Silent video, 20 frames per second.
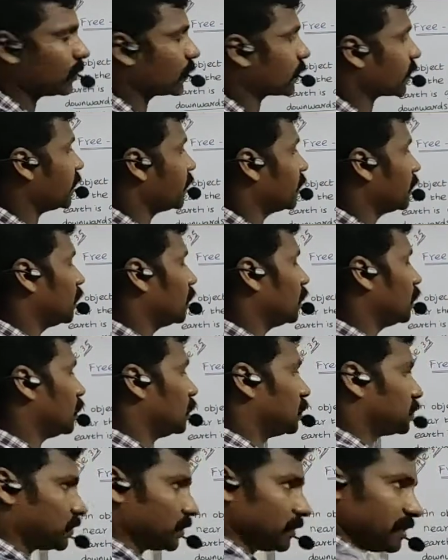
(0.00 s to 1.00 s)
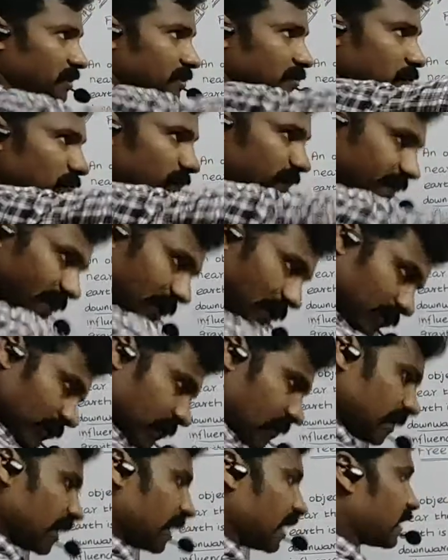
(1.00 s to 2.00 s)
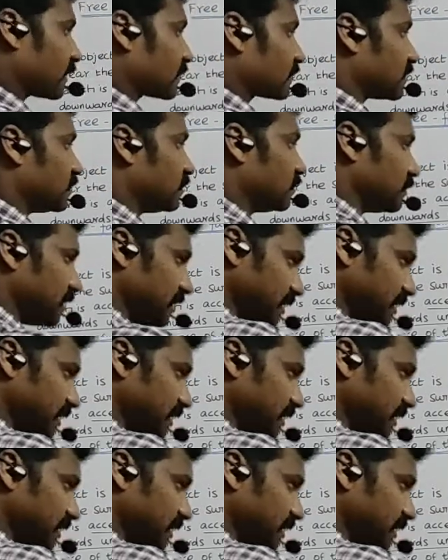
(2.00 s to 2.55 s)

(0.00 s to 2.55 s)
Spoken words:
Okay. So it is moving downward direction.